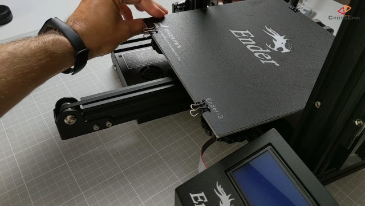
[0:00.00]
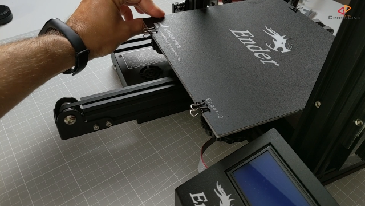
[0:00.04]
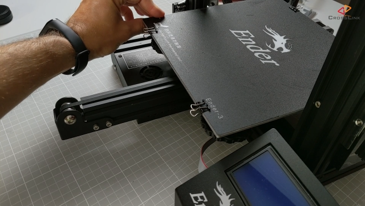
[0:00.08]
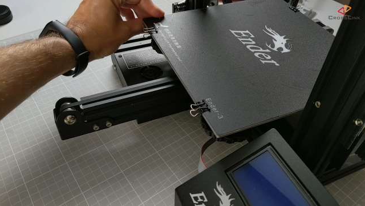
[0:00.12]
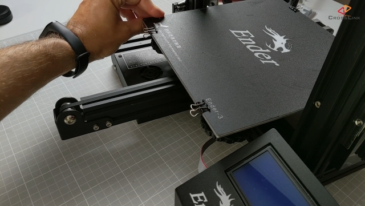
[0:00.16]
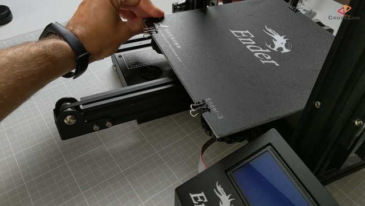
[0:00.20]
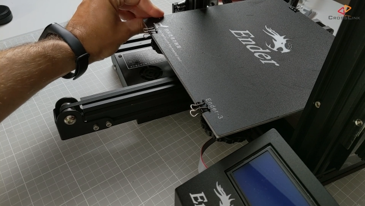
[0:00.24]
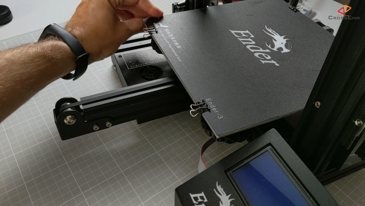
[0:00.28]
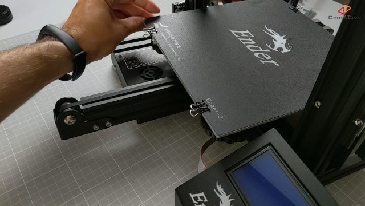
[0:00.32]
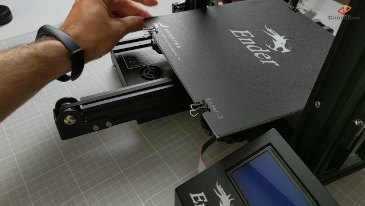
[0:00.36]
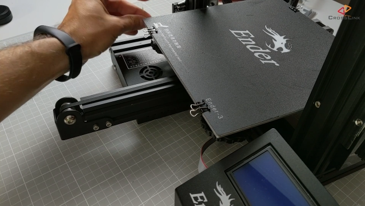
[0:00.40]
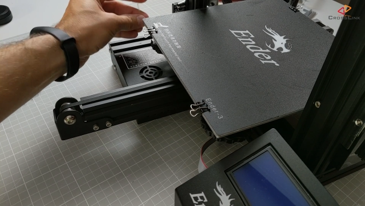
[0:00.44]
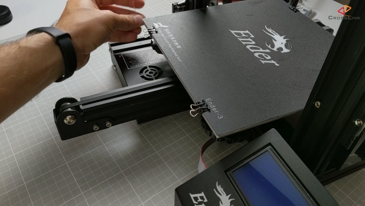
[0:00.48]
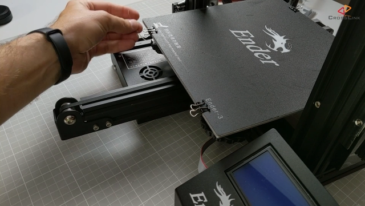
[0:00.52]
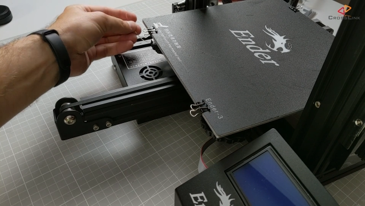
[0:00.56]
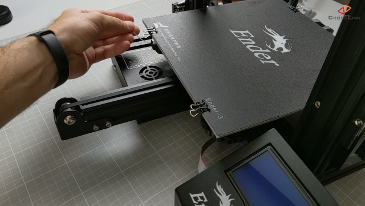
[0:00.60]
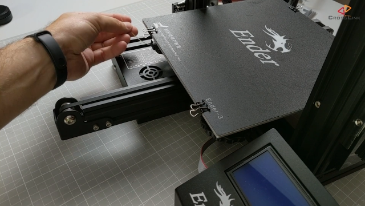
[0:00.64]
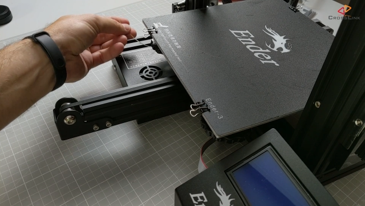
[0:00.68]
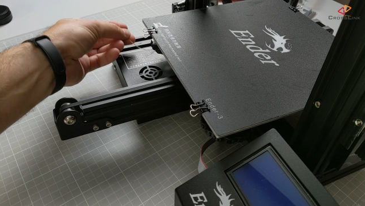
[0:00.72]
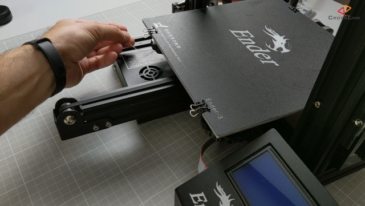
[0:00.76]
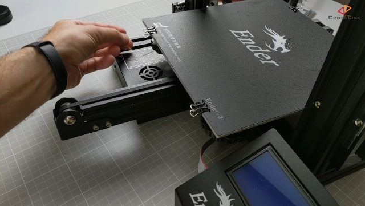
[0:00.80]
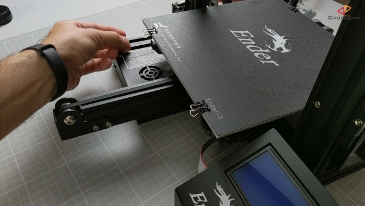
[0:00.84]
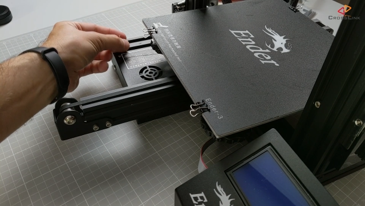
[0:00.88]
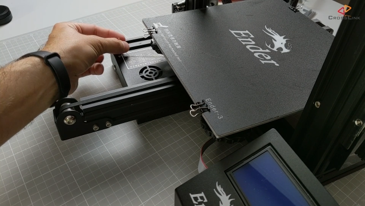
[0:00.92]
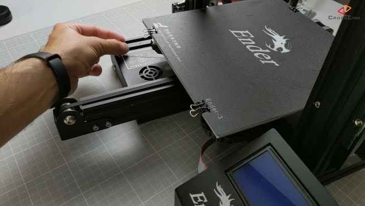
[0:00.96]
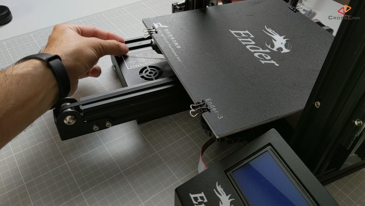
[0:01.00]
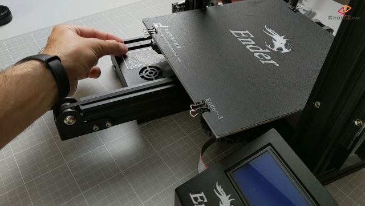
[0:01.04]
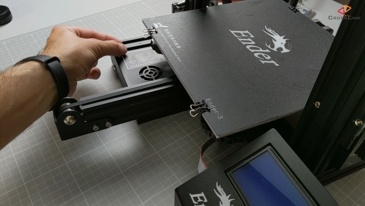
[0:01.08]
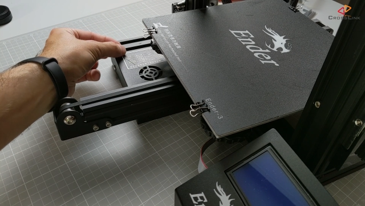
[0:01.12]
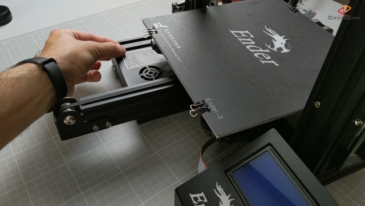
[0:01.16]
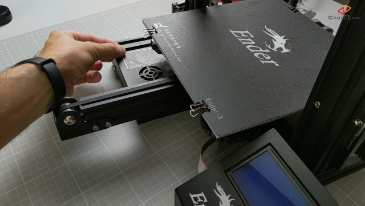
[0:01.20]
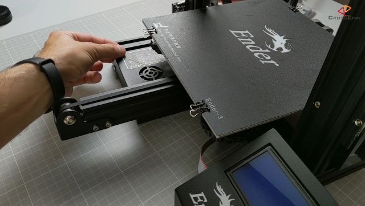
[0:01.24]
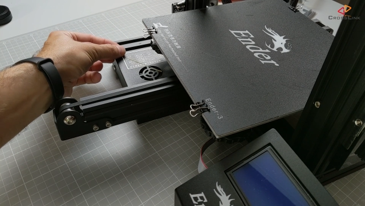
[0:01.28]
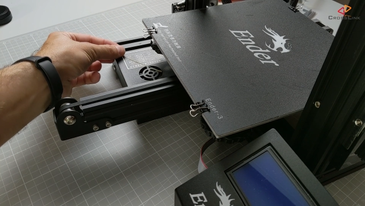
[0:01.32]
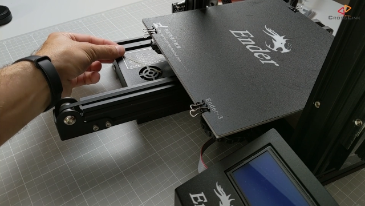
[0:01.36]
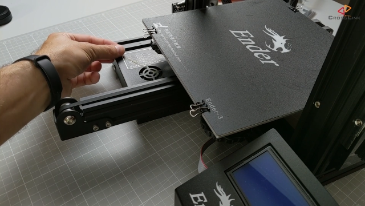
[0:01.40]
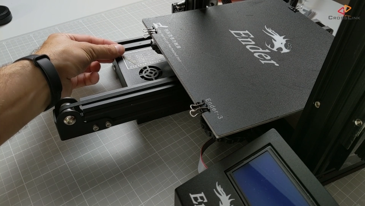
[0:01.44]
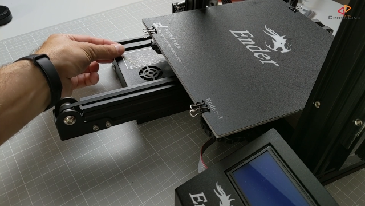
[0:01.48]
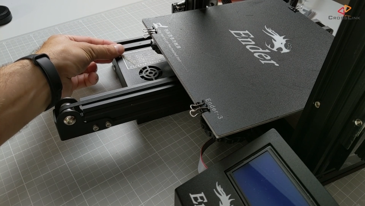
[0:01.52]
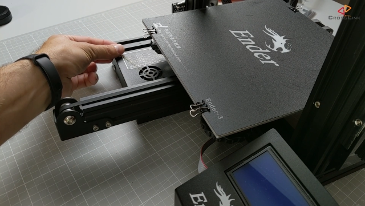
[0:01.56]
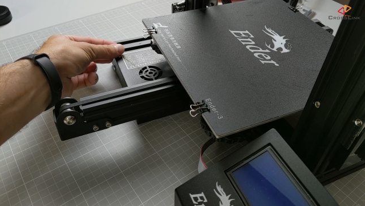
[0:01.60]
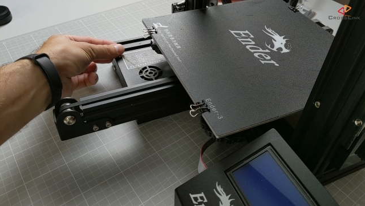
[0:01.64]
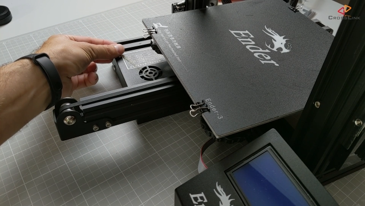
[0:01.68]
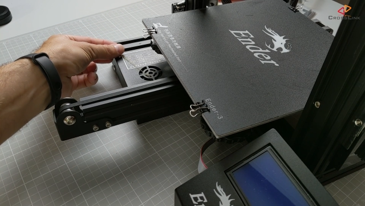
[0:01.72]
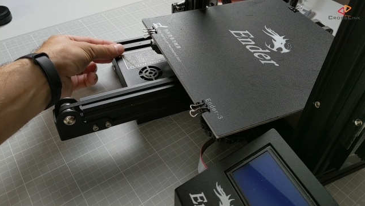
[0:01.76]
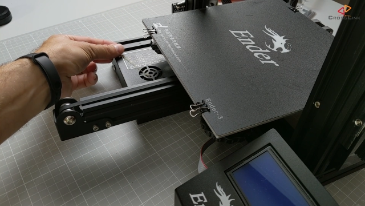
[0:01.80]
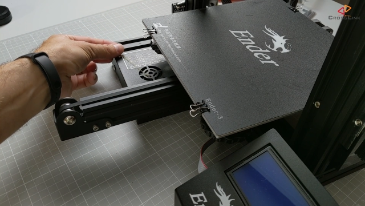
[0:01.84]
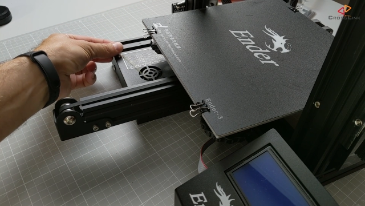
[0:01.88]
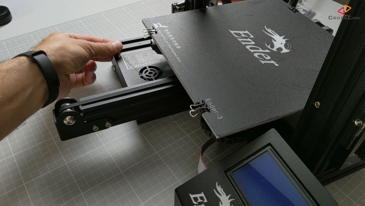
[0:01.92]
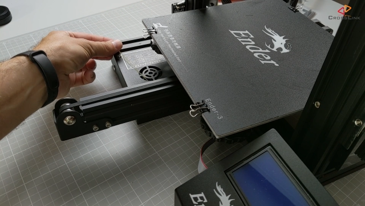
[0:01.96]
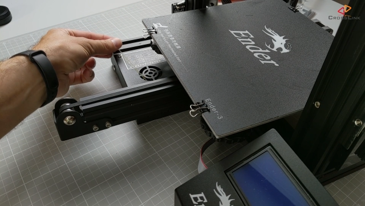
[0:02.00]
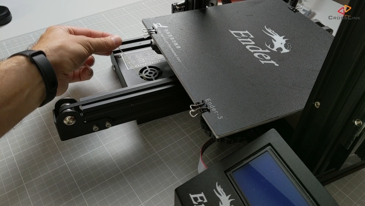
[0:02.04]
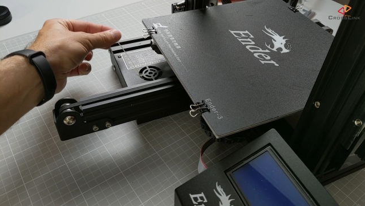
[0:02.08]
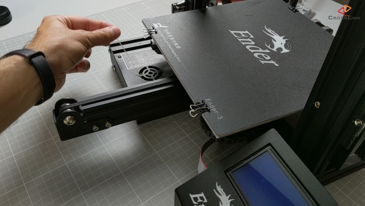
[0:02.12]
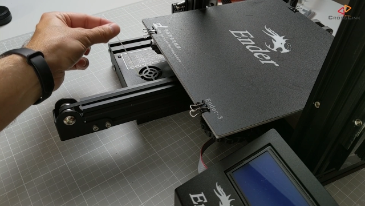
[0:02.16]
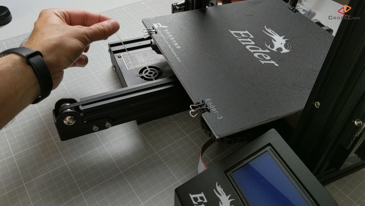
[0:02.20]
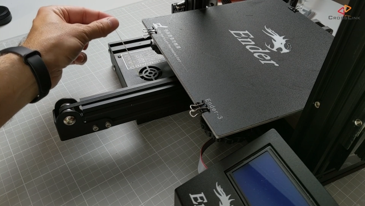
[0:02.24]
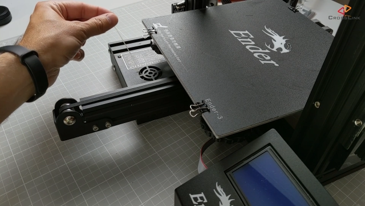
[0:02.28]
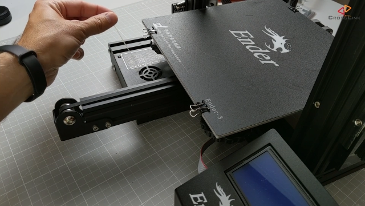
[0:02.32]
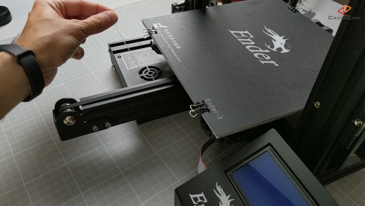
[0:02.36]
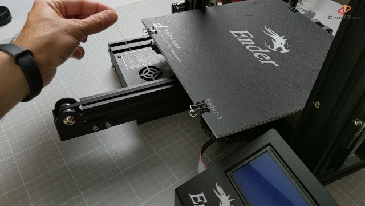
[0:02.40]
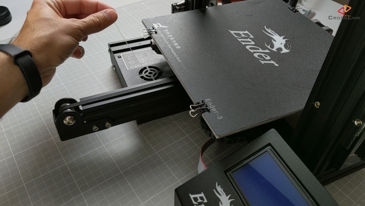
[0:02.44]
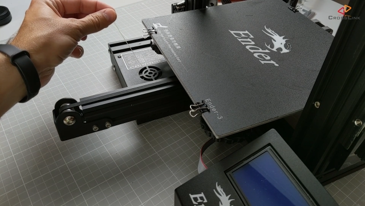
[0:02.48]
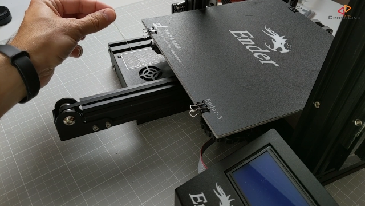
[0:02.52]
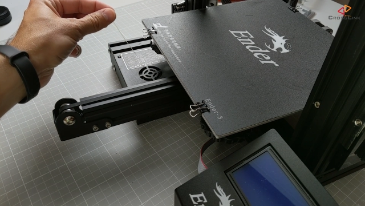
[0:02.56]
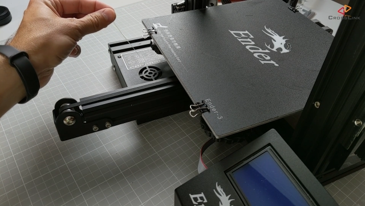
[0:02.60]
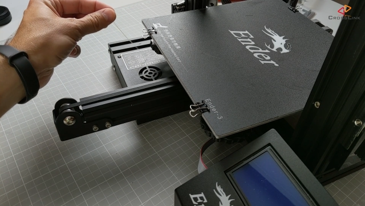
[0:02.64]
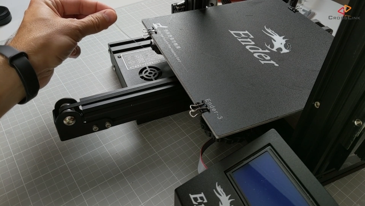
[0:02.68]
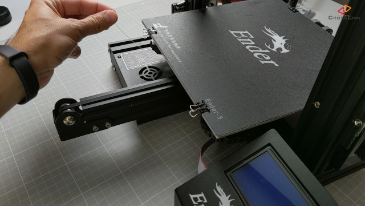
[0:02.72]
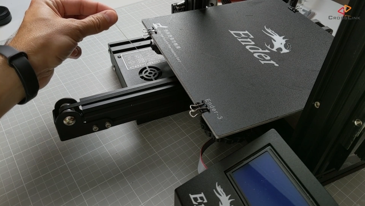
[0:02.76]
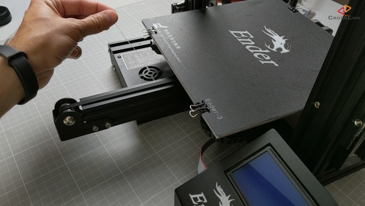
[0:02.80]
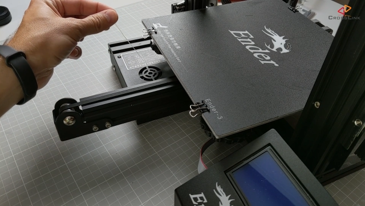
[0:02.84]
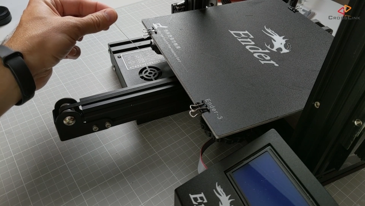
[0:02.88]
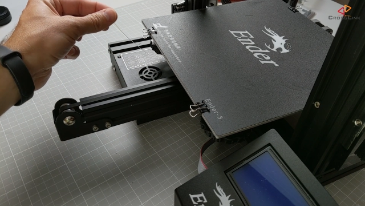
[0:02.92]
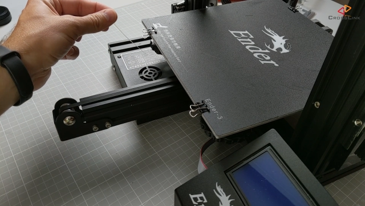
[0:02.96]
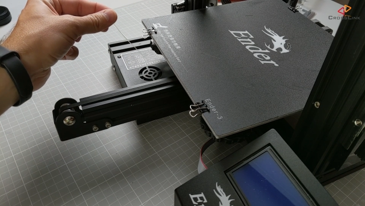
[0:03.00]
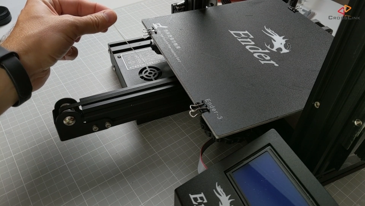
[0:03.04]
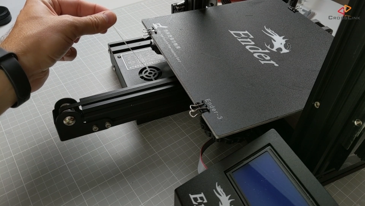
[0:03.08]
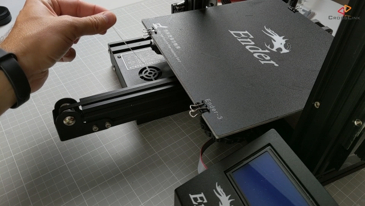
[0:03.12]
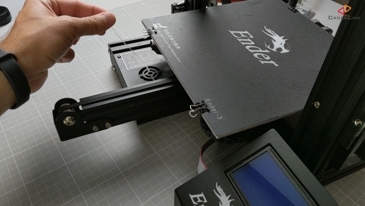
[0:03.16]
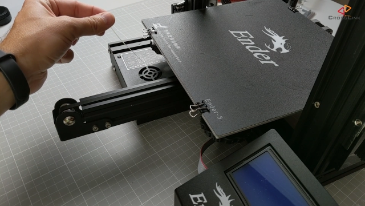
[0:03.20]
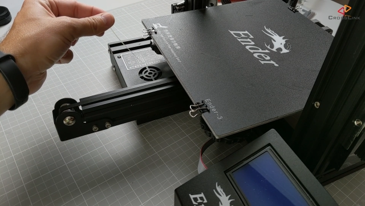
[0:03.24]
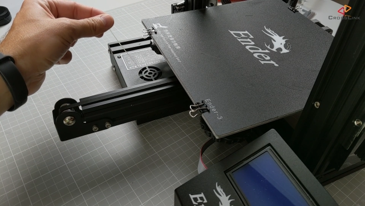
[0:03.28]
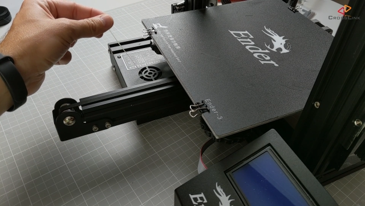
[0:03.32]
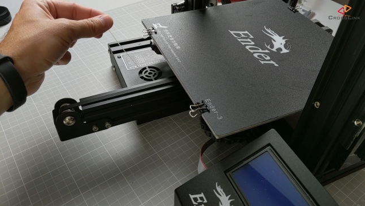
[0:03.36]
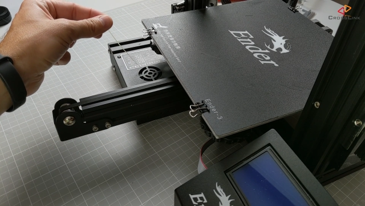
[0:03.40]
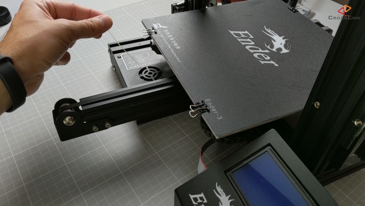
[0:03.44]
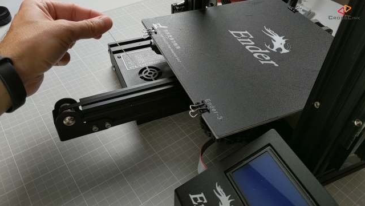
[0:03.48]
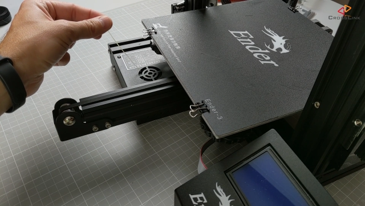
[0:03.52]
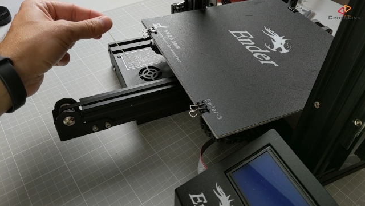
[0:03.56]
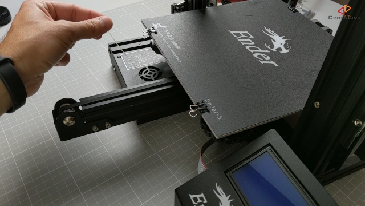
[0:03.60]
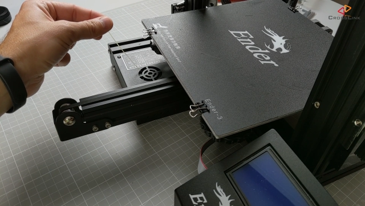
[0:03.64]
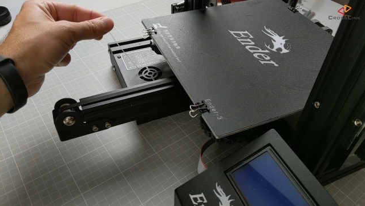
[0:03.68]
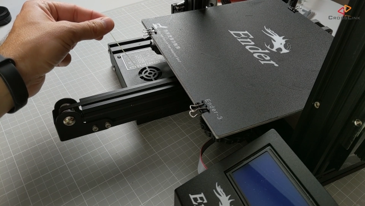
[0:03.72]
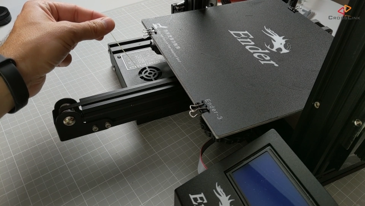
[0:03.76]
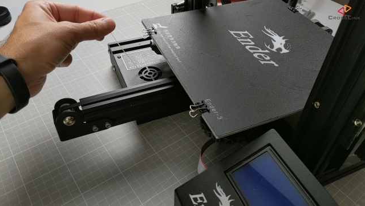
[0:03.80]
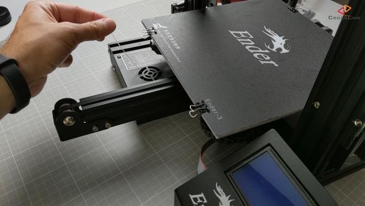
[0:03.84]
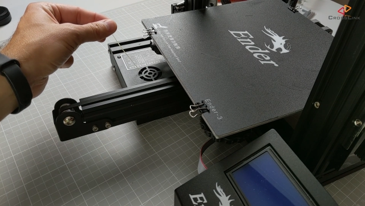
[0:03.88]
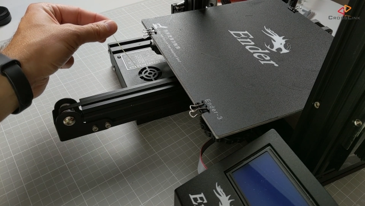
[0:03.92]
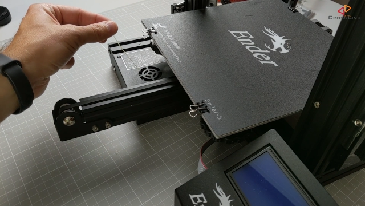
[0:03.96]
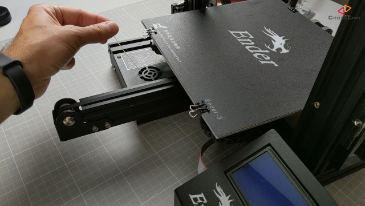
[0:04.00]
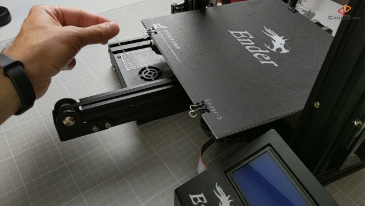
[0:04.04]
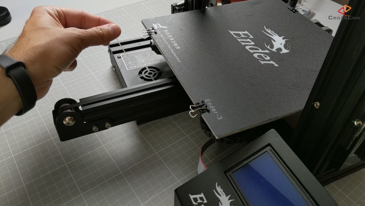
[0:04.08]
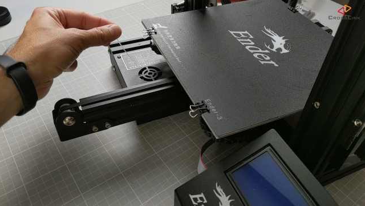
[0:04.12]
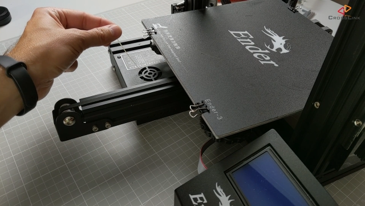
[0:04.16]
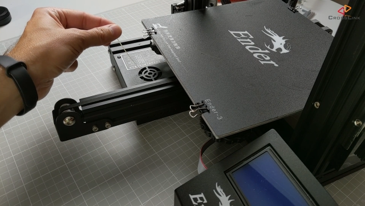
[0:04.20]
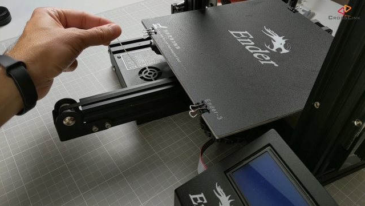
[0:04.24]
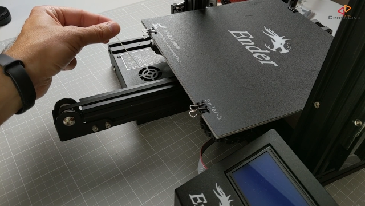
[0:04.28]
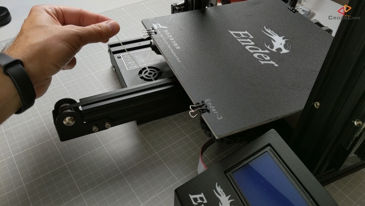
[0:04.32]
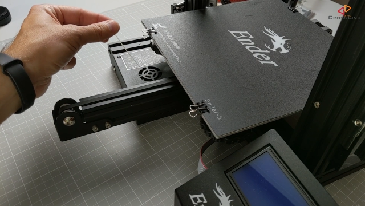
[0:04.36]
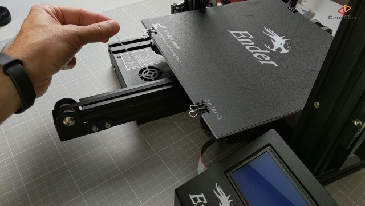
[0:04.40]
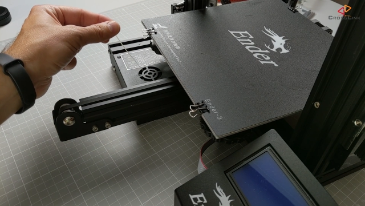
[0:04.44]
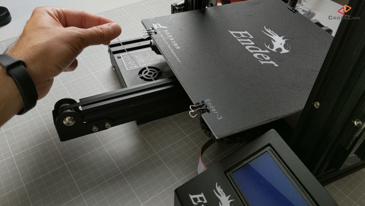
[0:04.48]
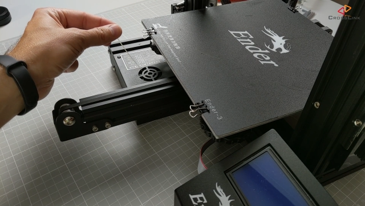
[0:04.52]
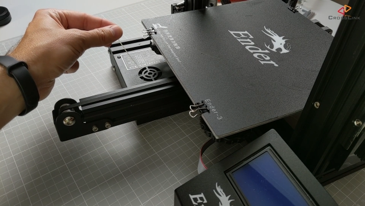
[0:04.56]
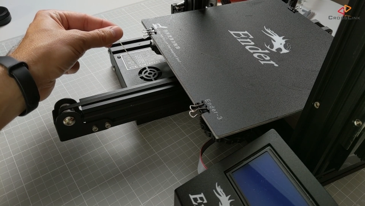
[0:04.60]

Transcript: [unreadable: no face in view]